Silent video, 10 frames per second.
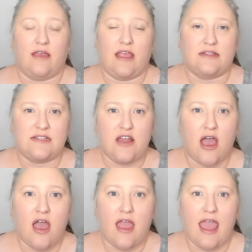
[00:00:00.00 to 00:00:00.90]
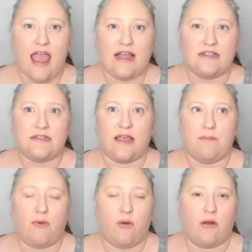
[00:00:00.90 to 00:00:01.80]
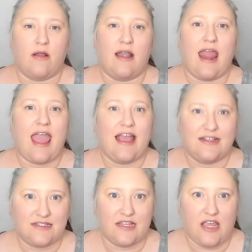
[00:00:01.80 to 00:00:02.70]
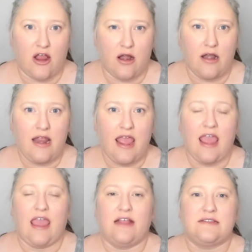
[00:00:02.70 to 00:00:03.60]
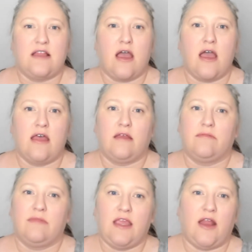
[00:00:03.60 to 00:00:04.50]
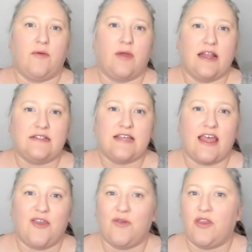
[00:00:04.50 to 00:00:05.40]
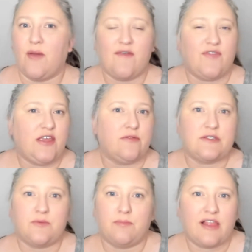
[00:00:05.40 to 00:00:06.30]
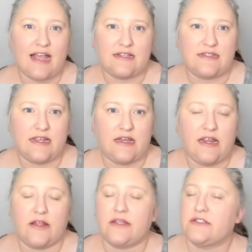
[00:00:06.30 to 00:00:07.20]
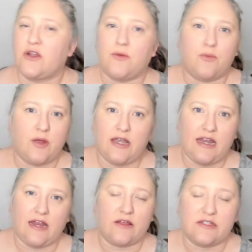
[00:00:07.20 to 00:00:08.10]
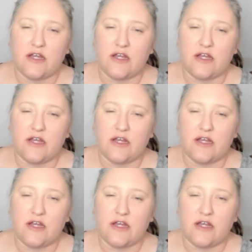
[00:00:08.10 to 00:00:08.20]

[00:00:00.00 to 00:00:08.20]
It's not as important as the yarn. It's not, going to tell you you have to use plastic needles or wood needles